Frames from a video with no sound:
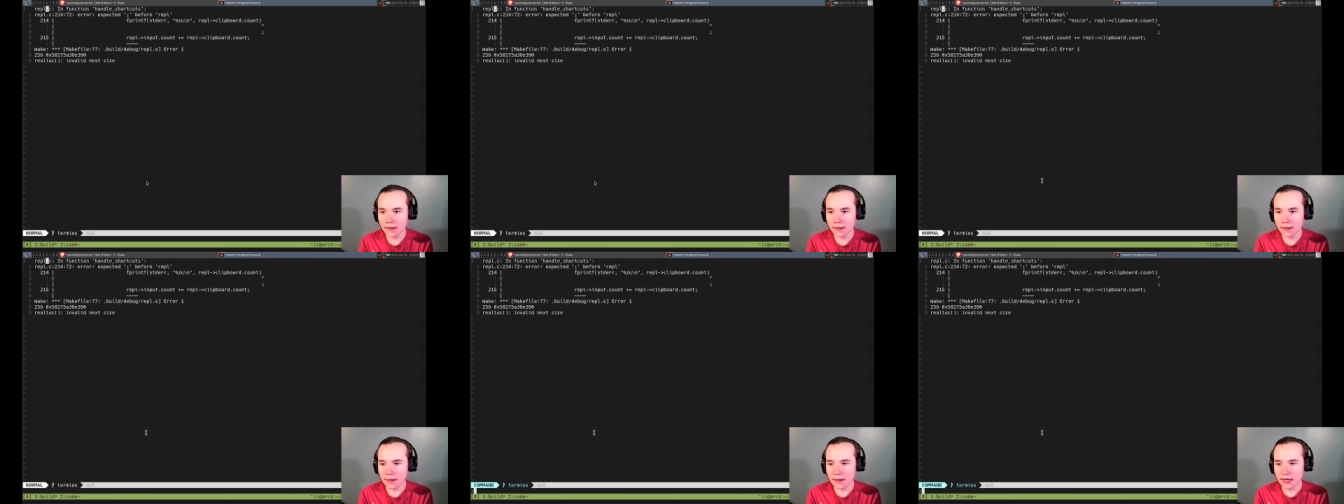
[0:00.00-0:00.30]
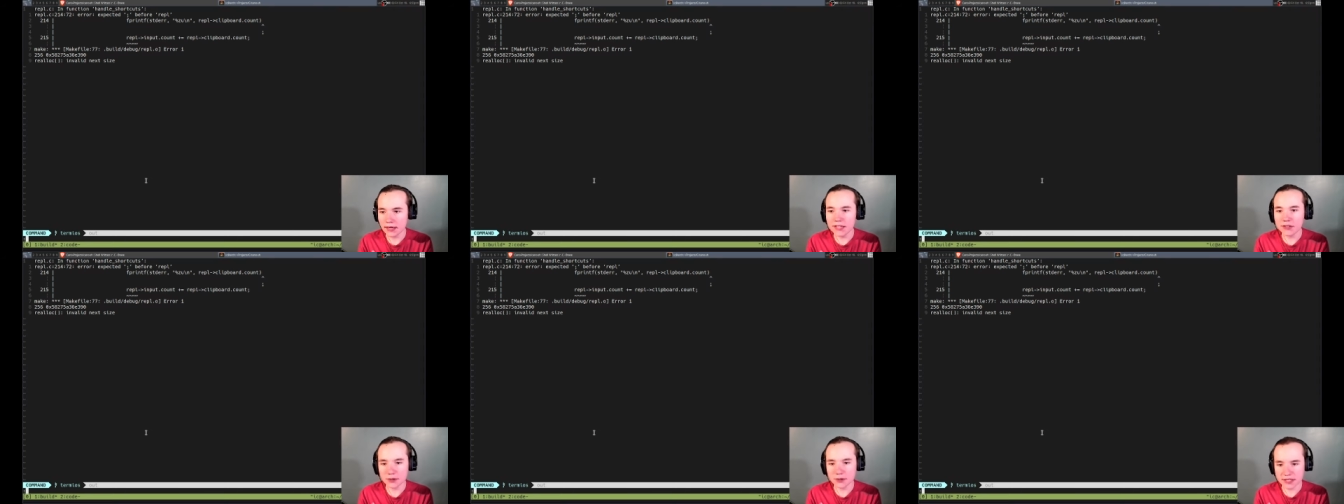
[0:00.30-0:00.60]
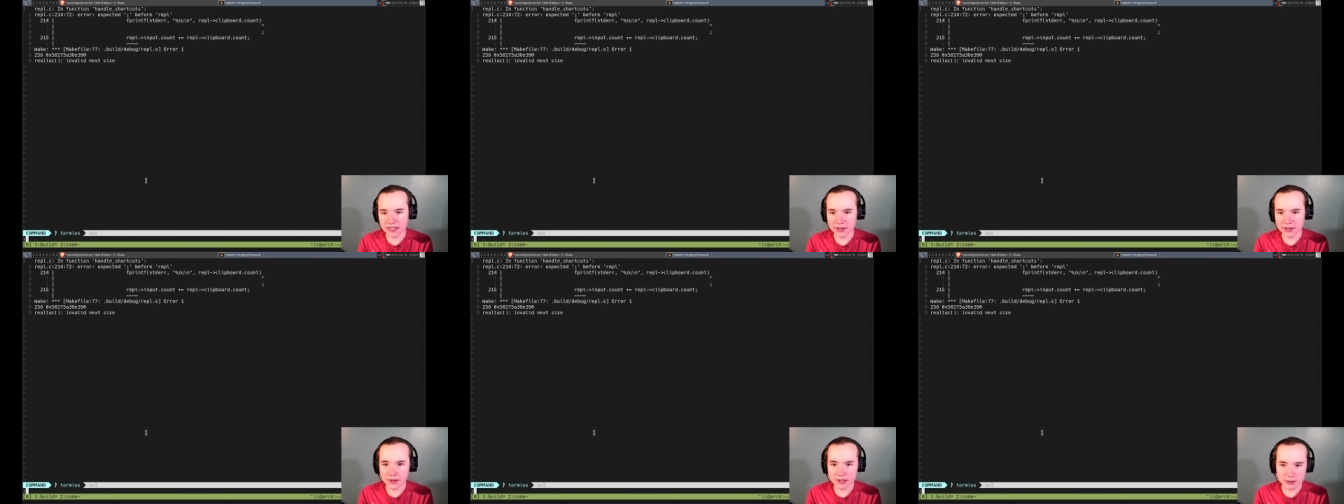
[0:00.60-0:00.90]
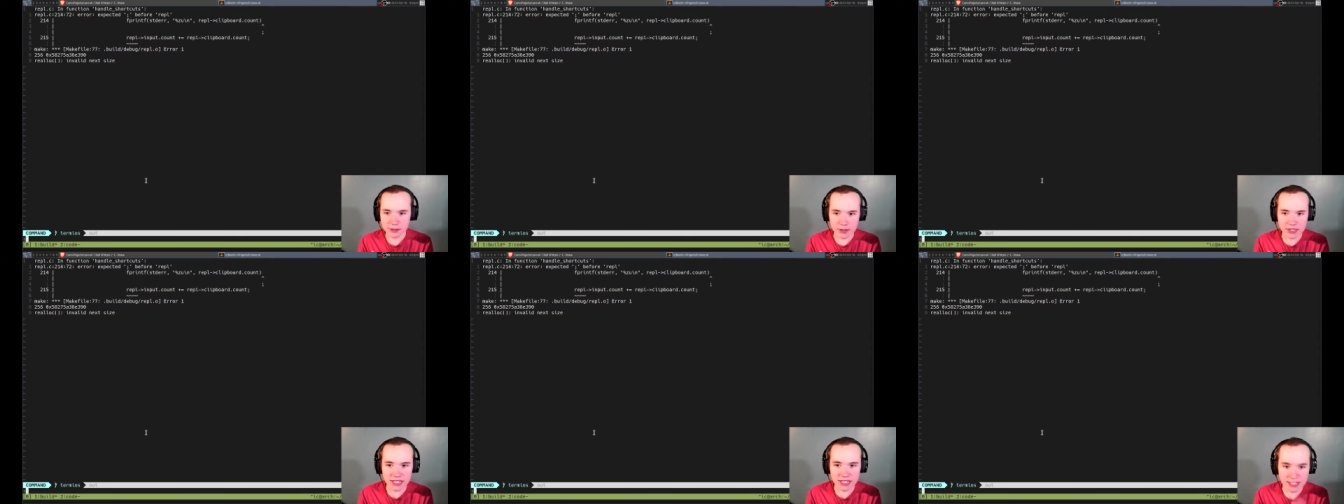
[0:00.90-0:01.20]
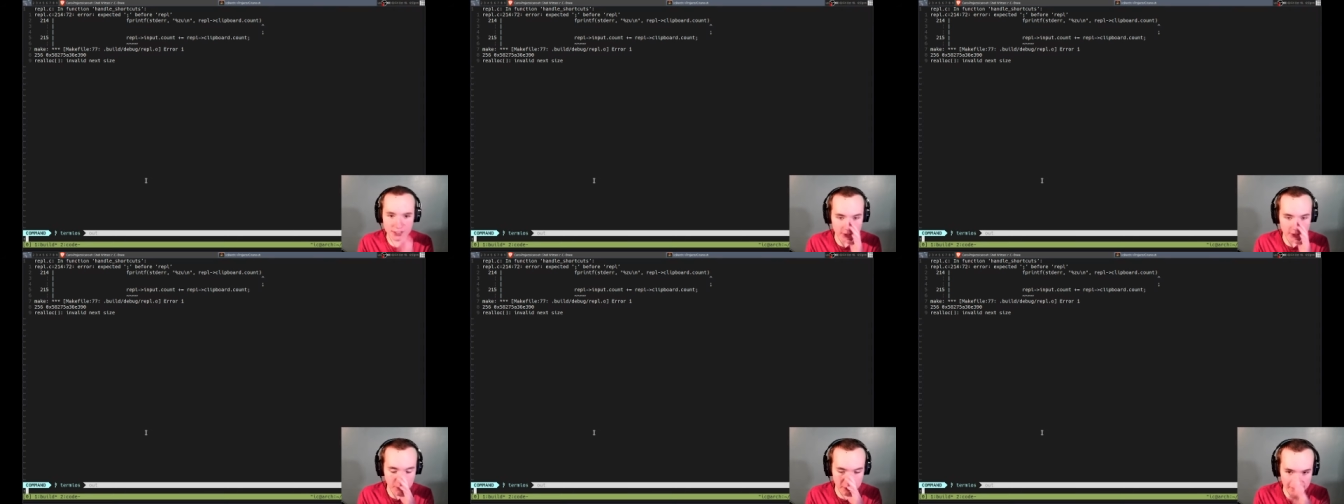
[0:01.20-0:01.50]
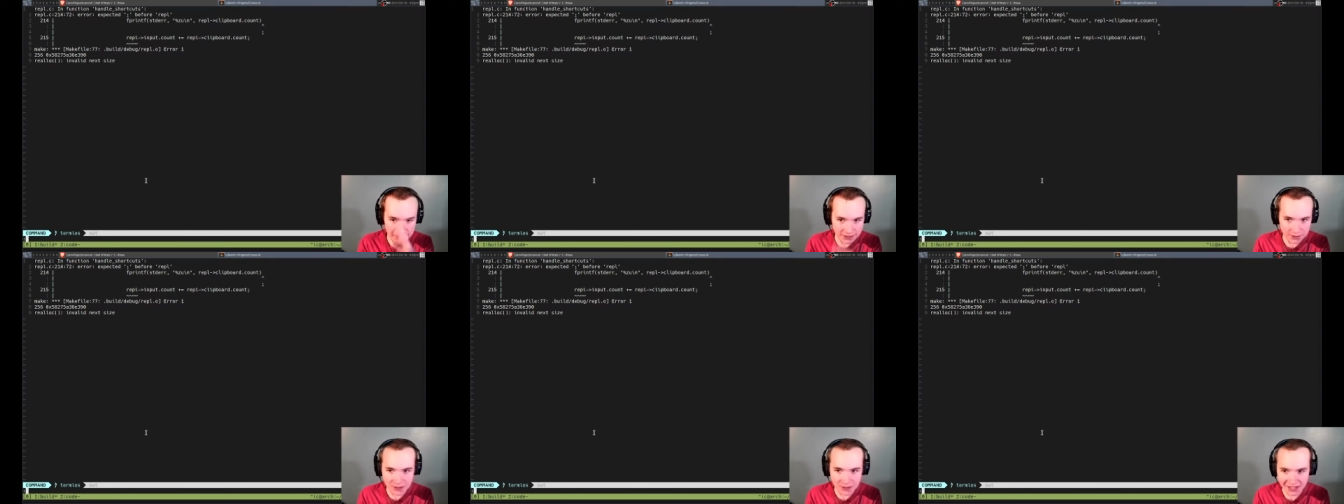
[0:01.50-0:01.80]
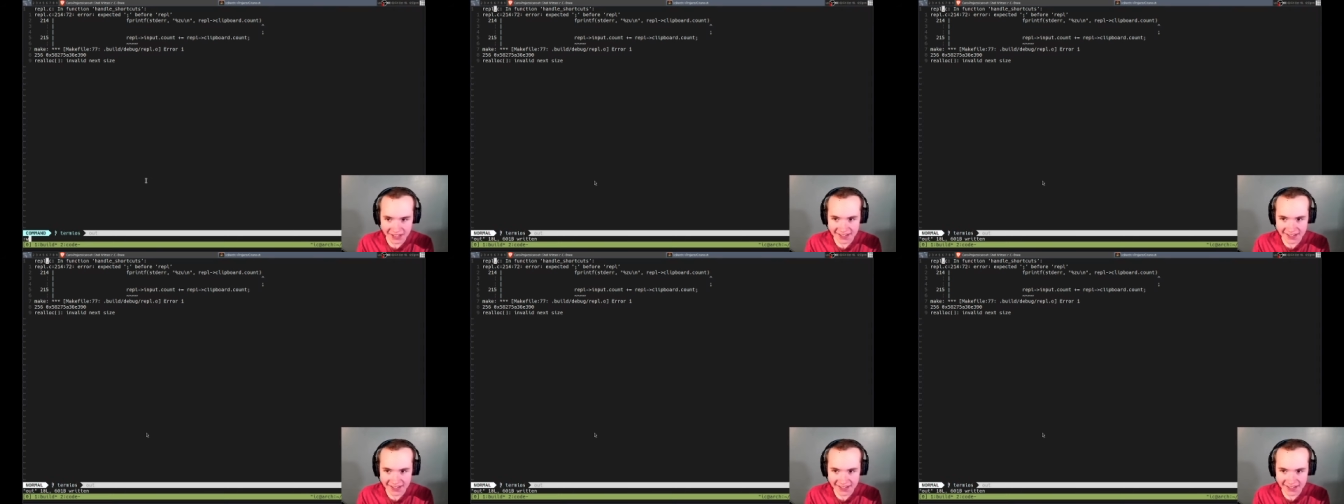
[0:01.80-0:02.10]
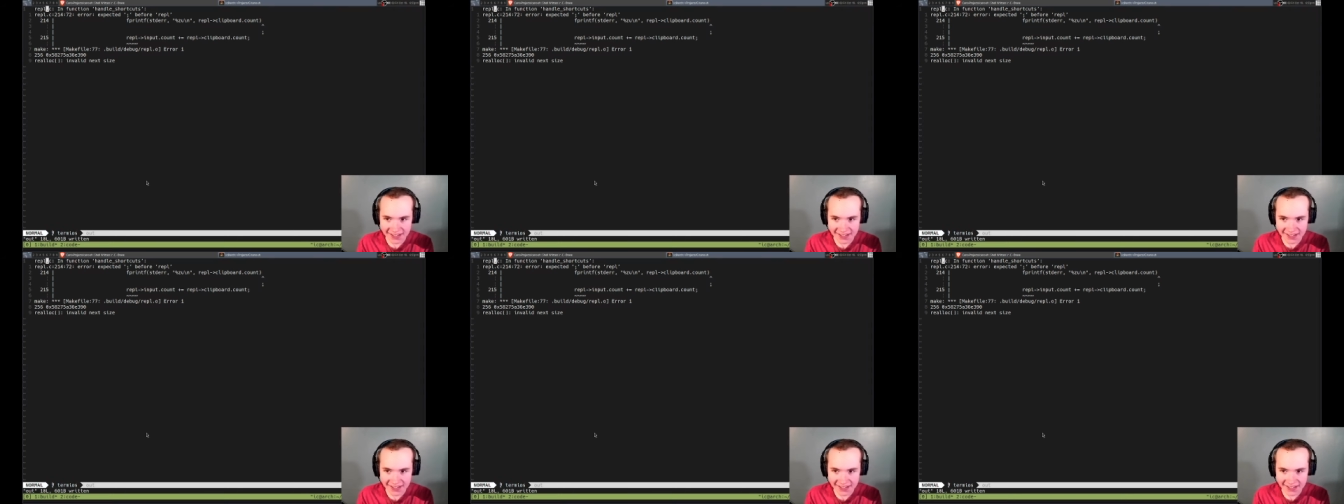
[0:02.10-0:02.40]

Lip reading: interesting. All right, so it didn't actually work. Okay, because